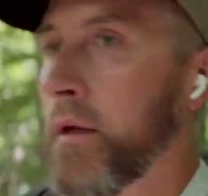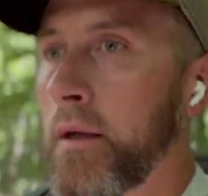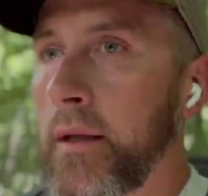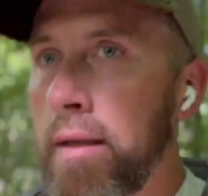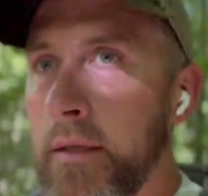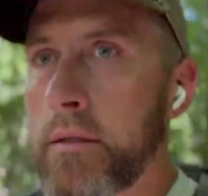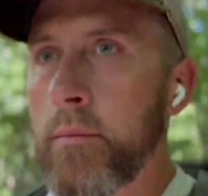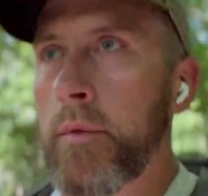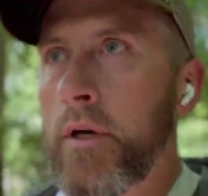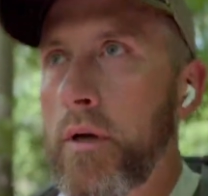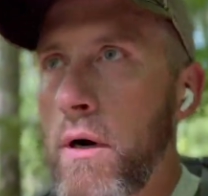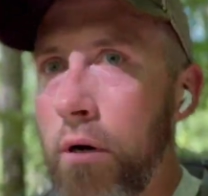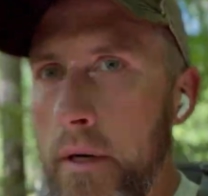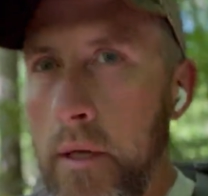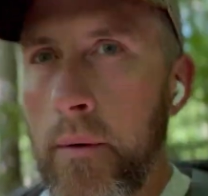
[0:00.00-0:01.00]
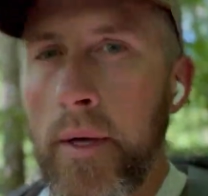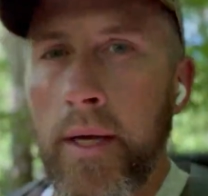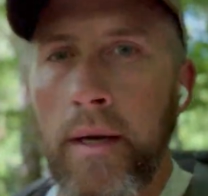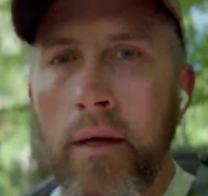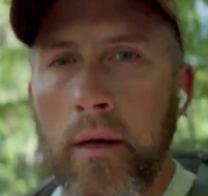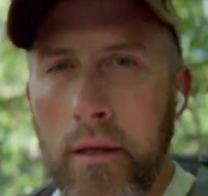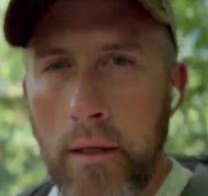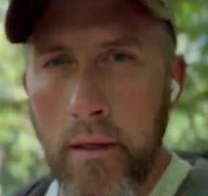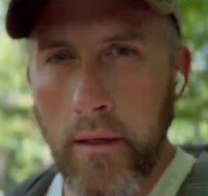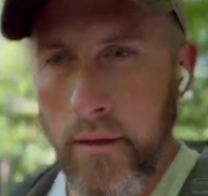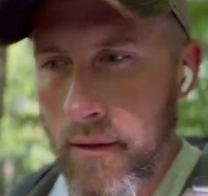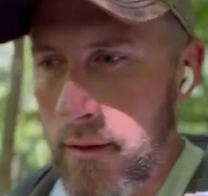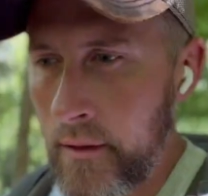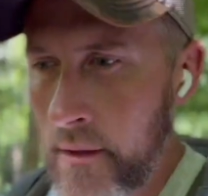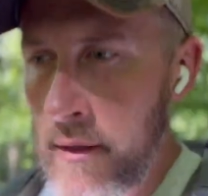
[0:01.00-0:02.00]
Get some good cardio in,
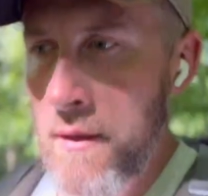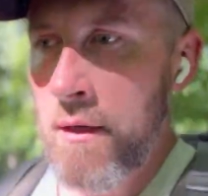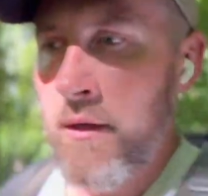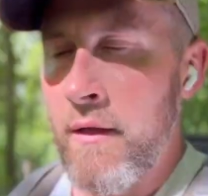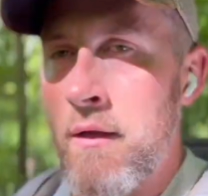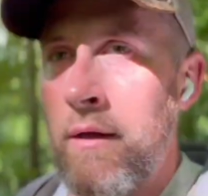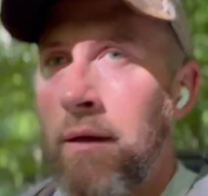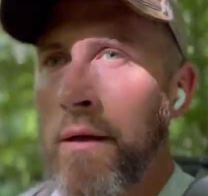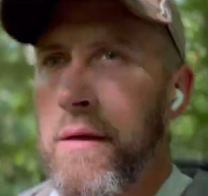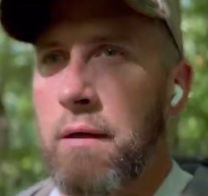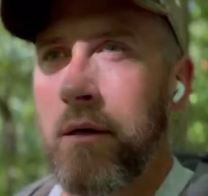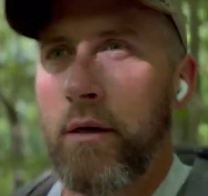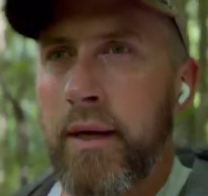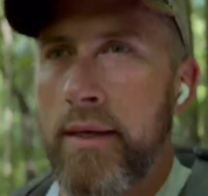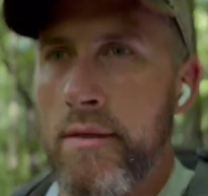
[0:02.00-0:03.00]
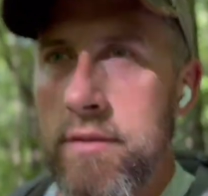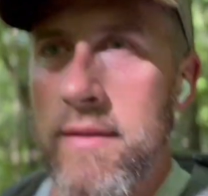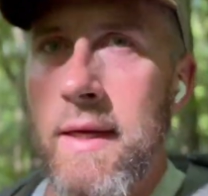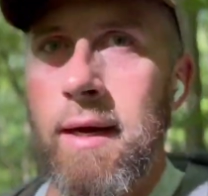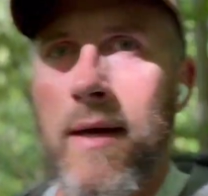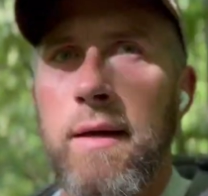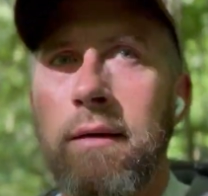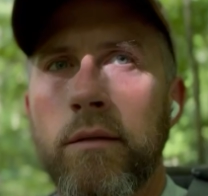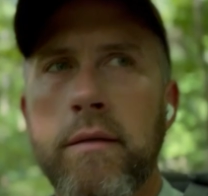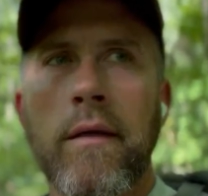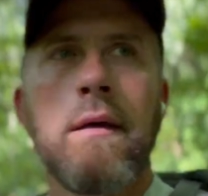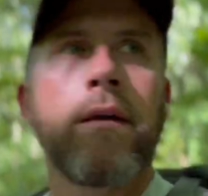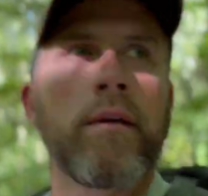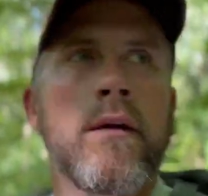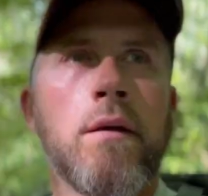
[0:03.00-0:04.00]
good exercise,
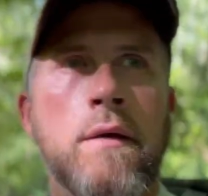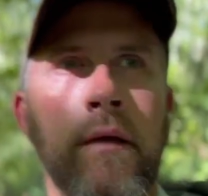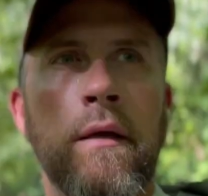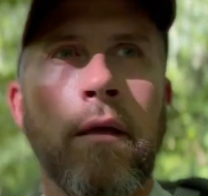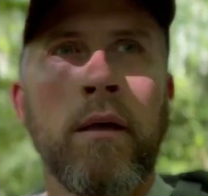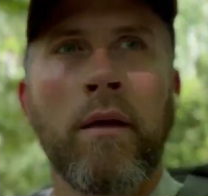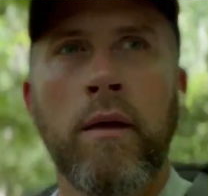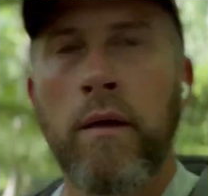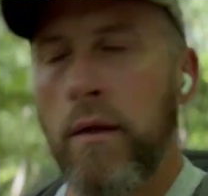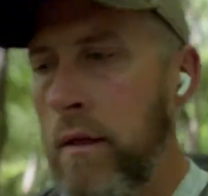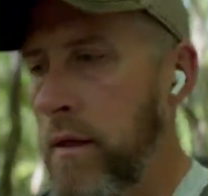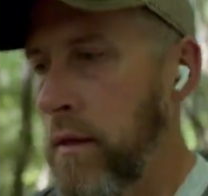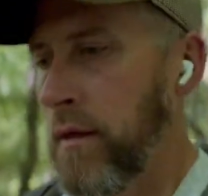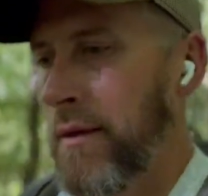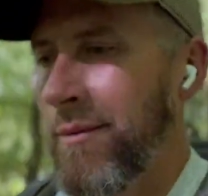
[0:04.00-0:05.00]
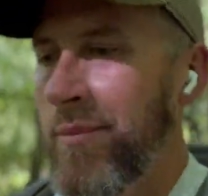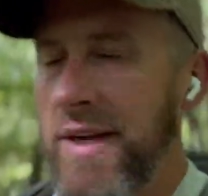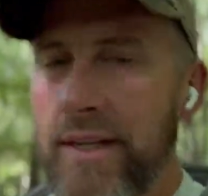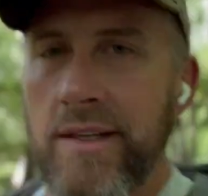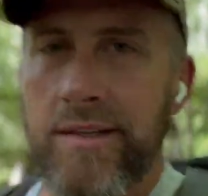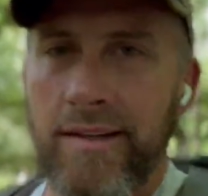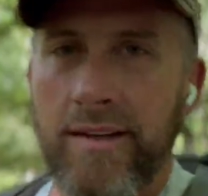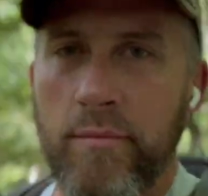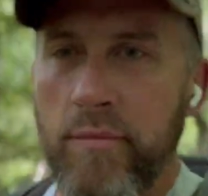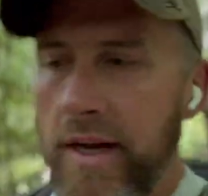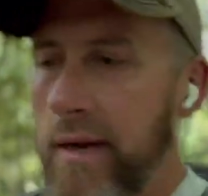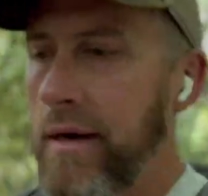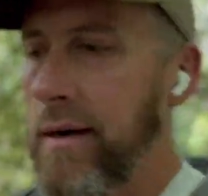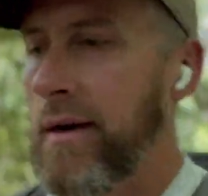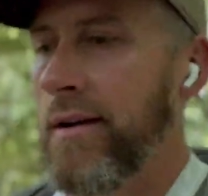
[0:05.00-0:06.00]
makes you sleep
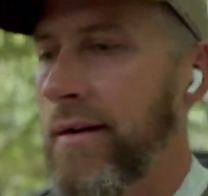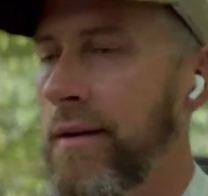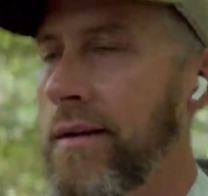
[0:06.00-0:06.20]
better,